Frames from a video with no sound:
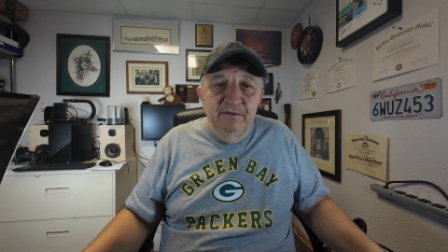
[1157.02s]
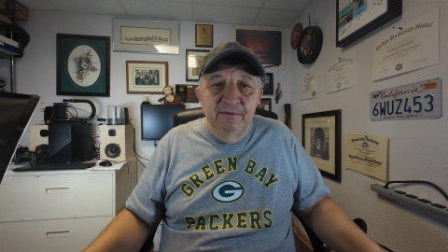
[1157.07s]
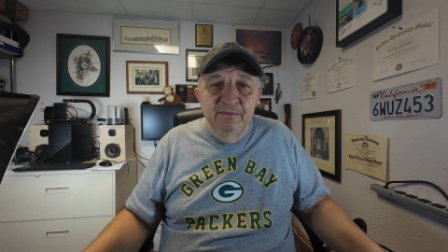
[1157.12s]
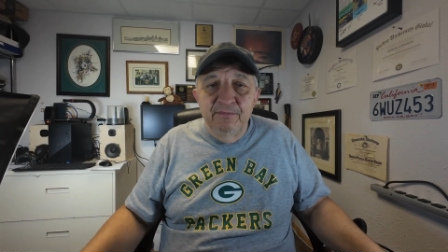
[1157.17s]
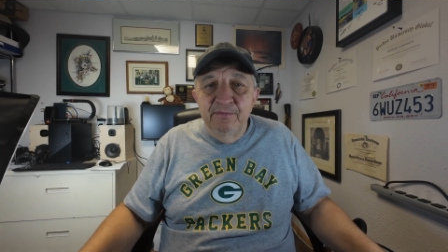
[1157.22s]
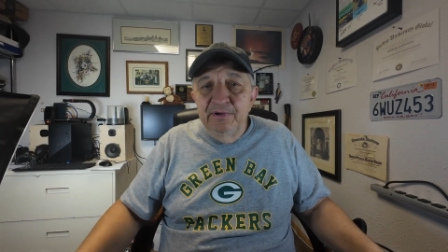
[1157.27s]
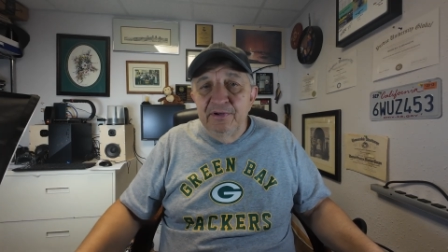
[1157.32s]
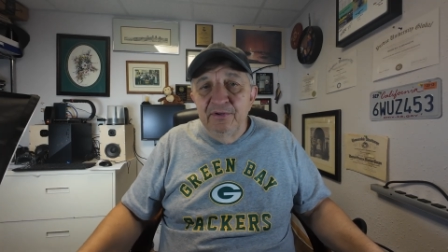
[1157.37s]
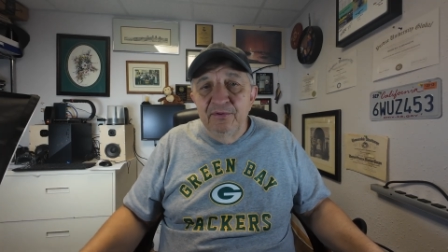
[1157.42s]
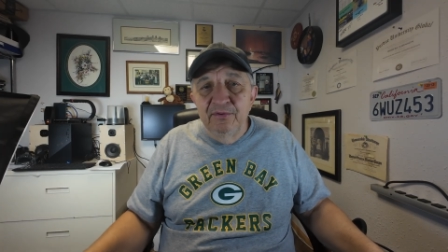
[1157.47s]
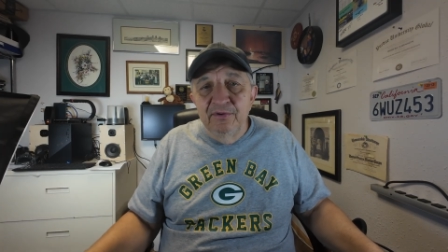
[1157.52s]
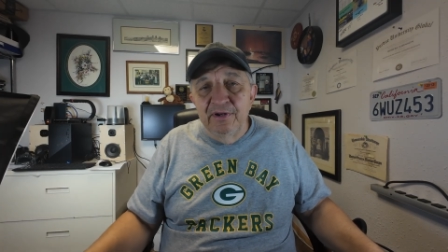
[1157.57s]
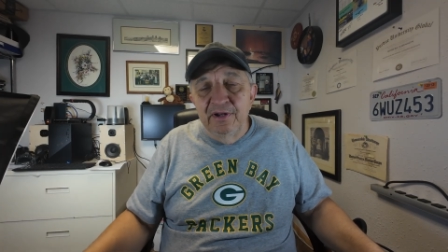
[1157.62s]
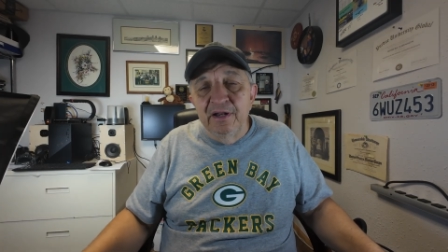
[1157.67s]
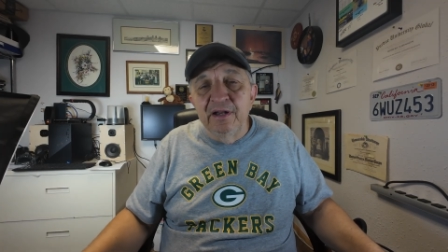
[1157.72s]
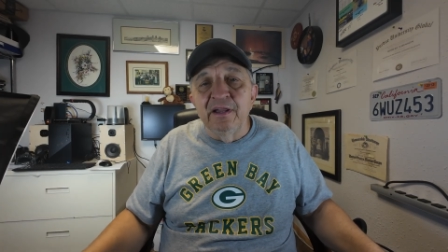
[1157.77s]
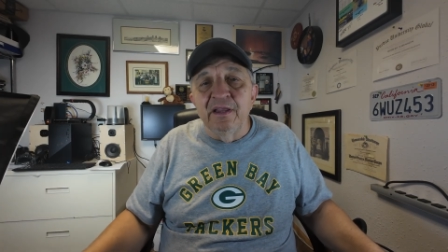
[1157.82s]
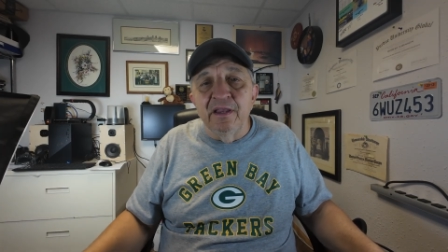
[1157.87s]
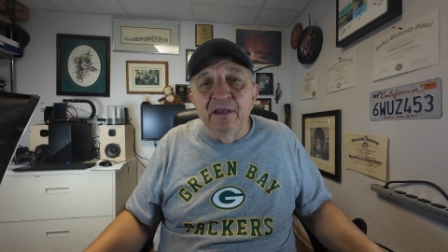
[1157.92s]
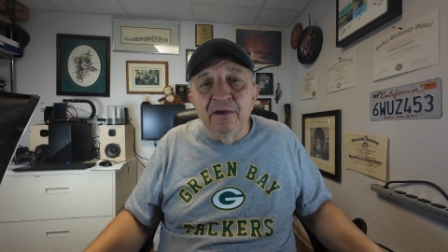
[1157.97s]
we do it
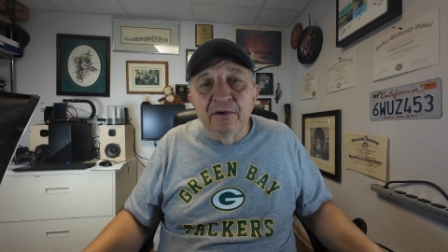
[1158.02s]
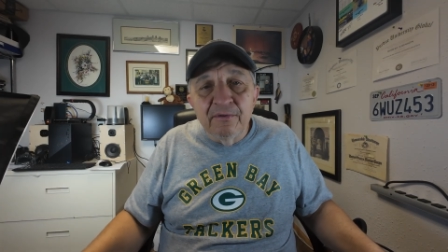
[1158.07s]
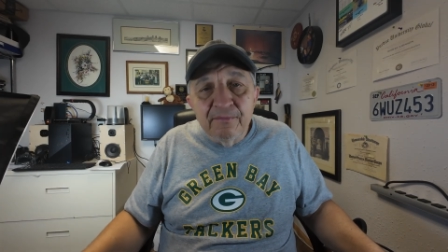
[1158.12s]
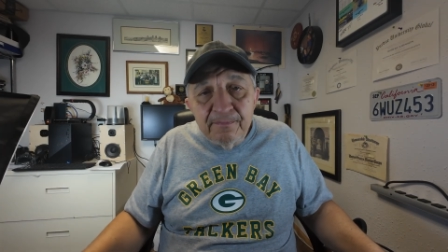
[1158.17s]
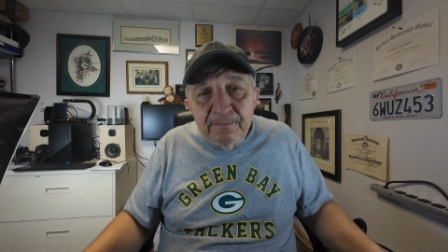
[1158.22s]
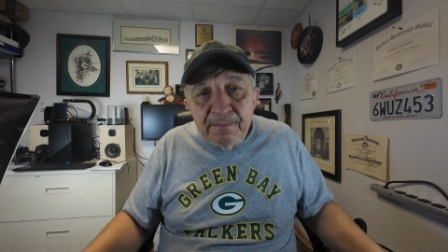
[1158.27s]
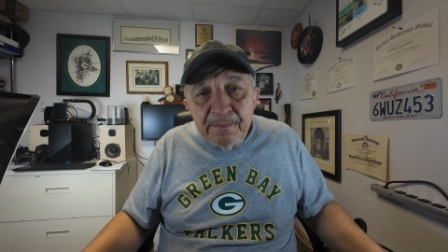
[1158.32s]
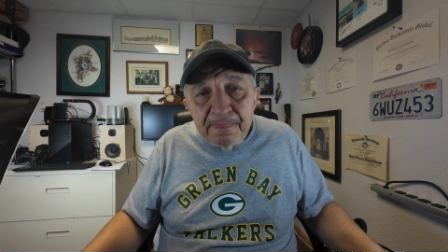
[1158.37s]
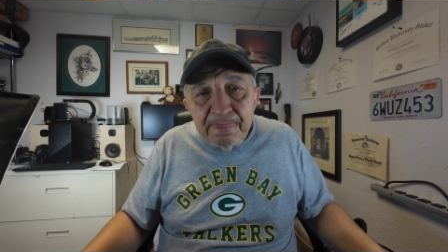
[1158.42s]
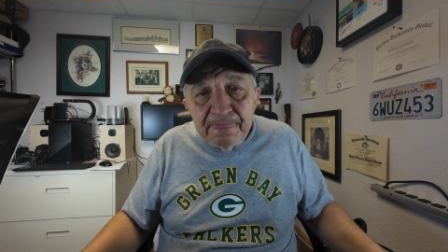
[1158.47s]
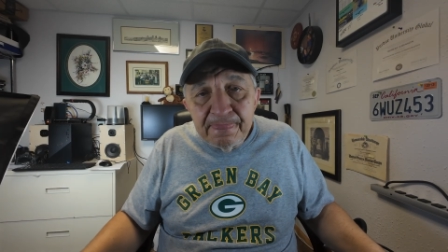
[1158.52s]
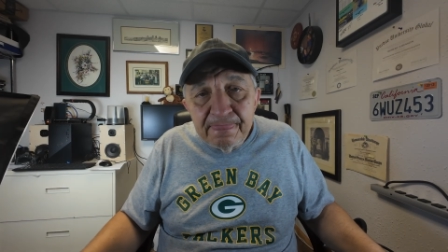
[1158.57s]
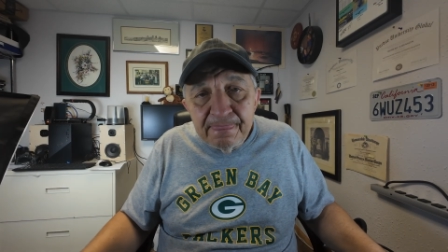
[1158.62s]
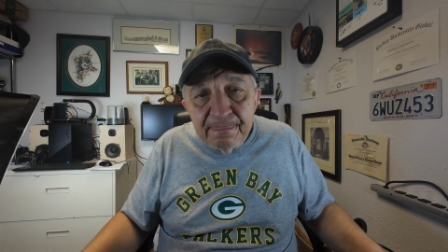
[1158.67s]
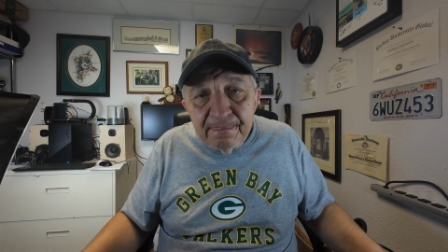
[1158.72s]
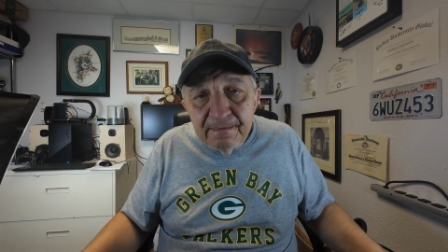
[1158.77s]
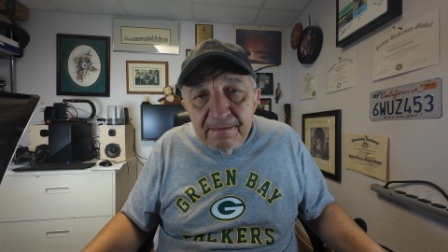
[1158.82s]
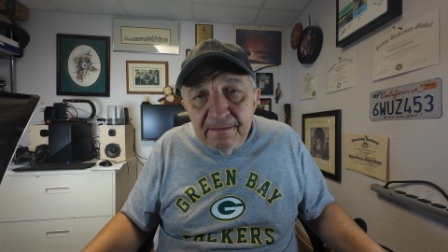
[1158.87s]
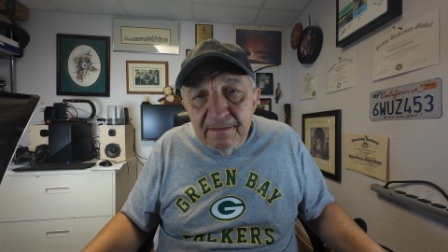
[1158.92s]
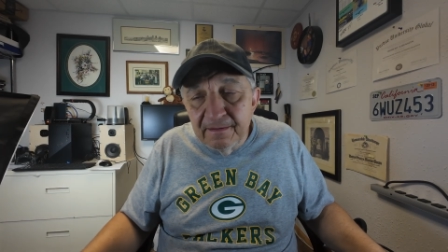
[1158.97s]
anyhow.
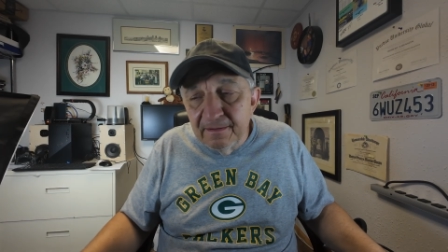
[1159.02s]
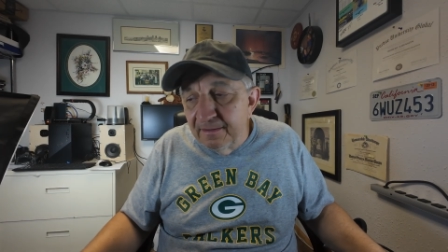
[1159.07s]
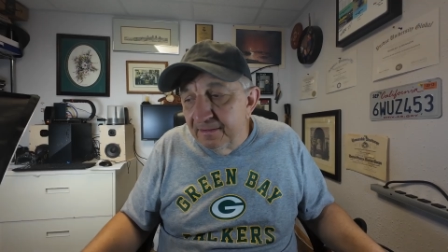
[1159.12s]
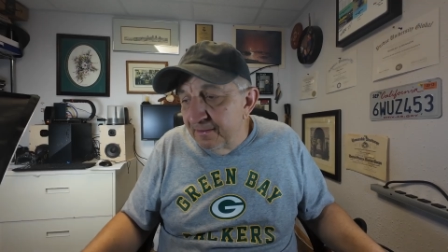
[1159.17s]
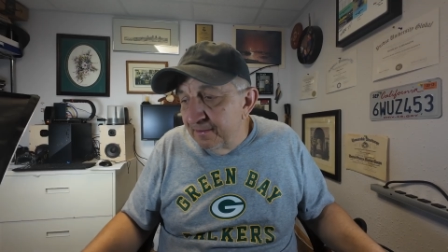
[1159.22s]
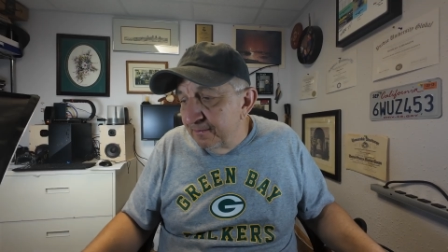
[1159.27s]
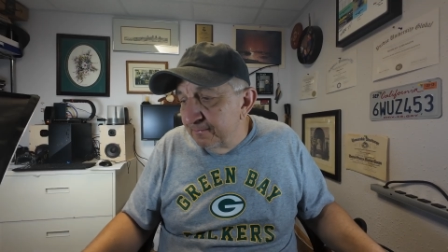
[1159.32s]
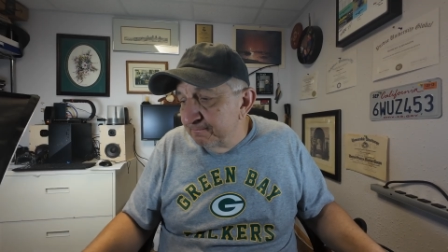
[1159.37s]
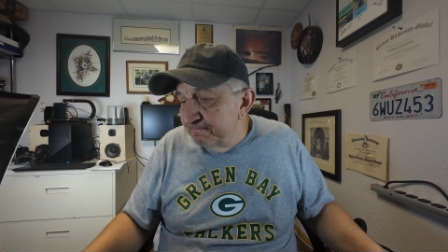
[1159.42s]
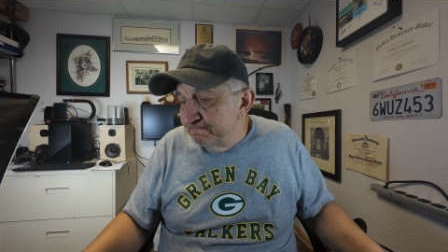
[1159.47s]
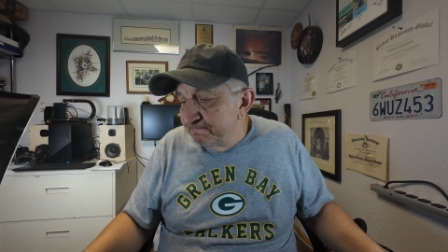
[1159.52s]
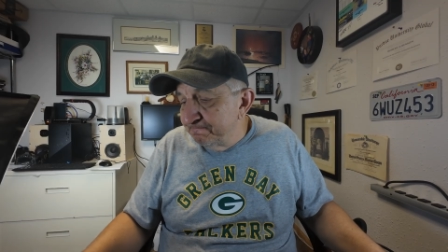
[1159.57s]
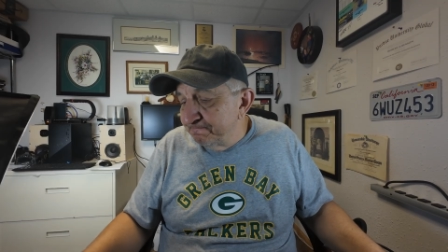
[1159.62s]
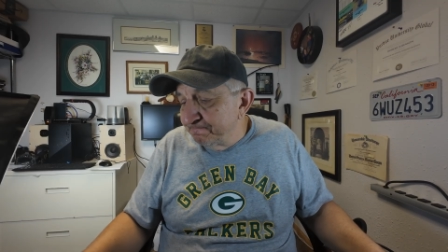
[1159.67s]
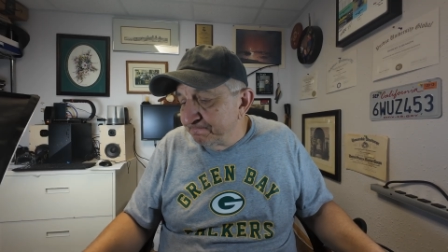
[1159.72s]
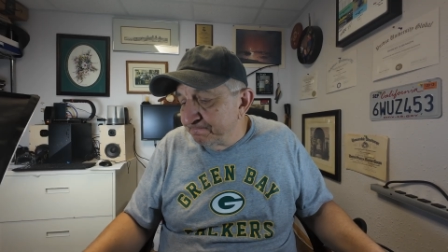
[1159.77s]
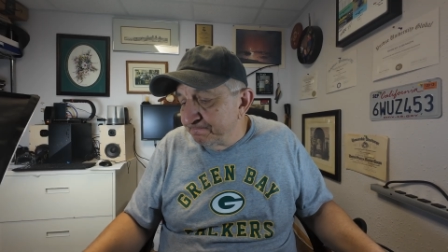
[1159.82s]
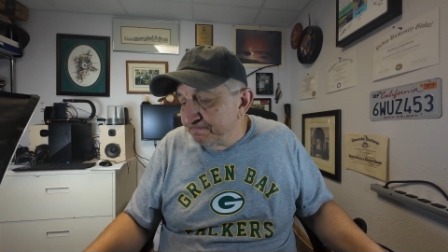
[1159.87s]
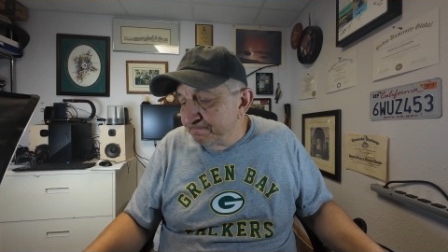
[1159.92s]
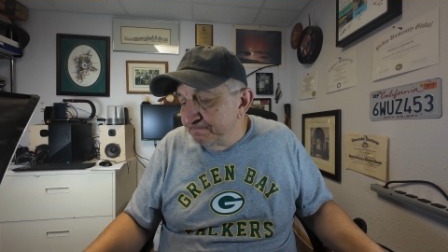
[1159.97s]
I
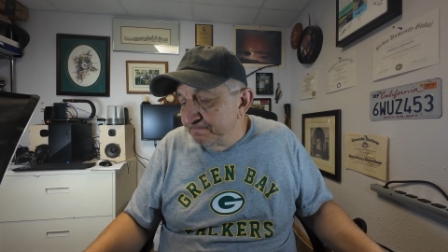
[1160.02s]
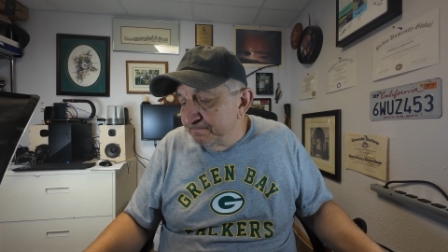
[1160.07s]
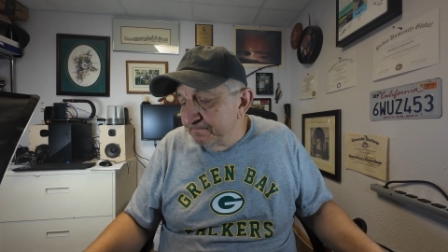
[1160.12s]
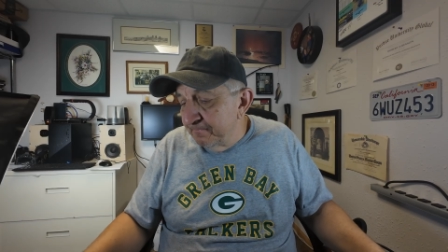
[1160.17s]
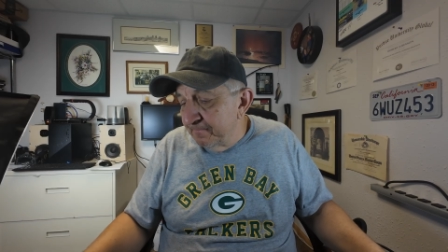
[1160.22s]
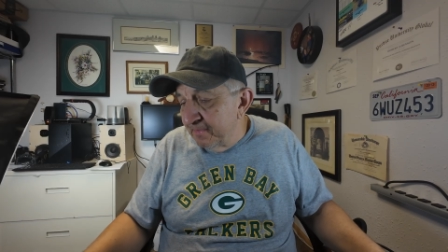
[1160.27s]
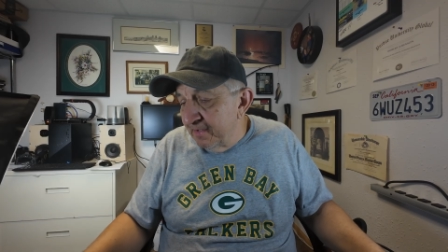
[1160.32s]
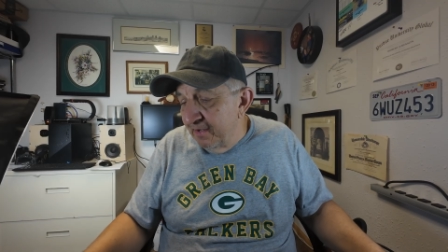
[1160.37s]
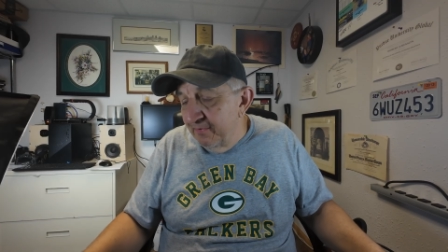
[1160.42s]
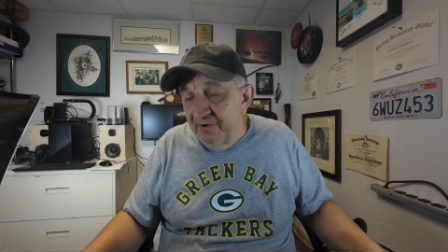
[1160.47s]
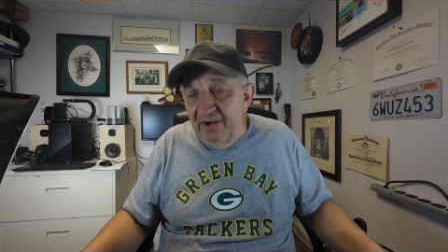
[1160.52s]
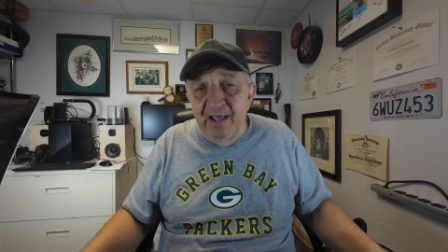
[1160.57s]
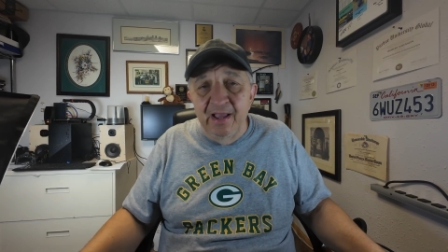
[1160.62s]
mean,